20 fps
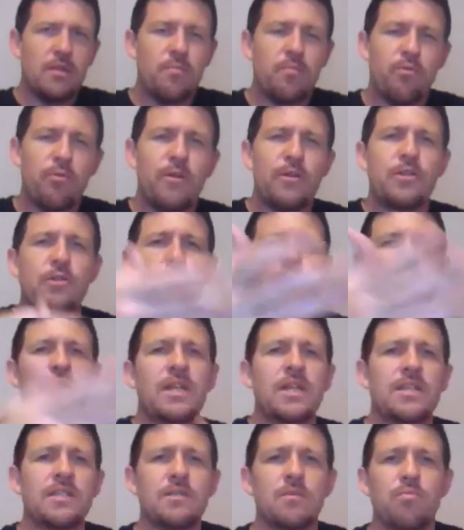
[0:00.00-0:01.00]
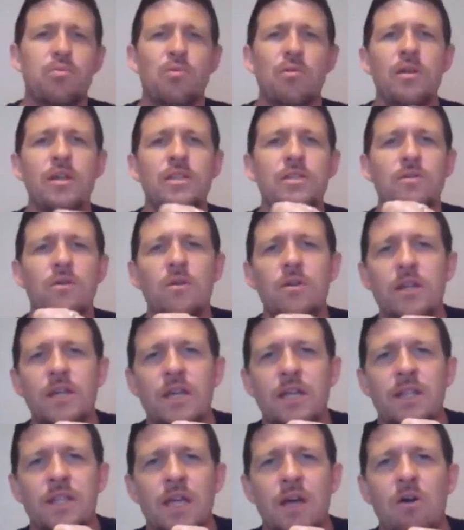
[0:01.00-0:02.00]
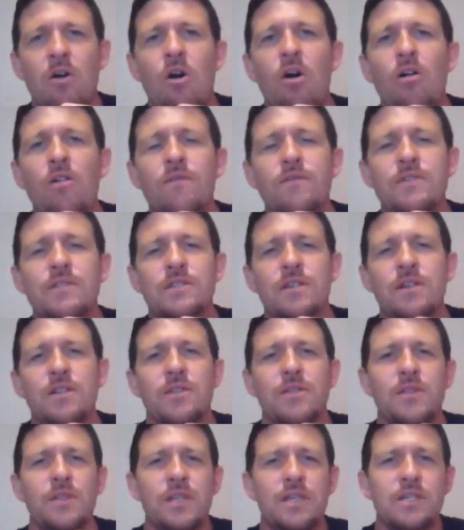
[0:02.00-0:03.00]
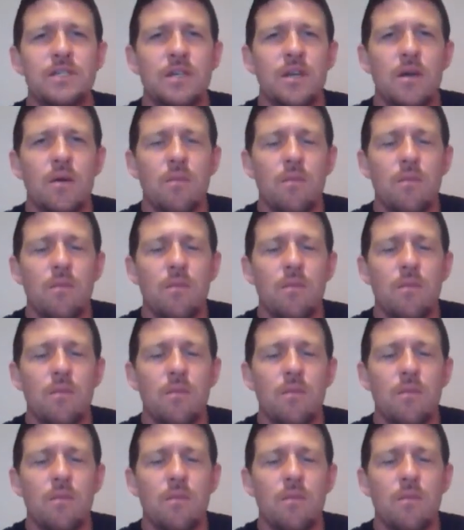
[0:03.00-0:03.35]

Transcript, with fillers: the preacher begins to preach on it, and now all of a sudden these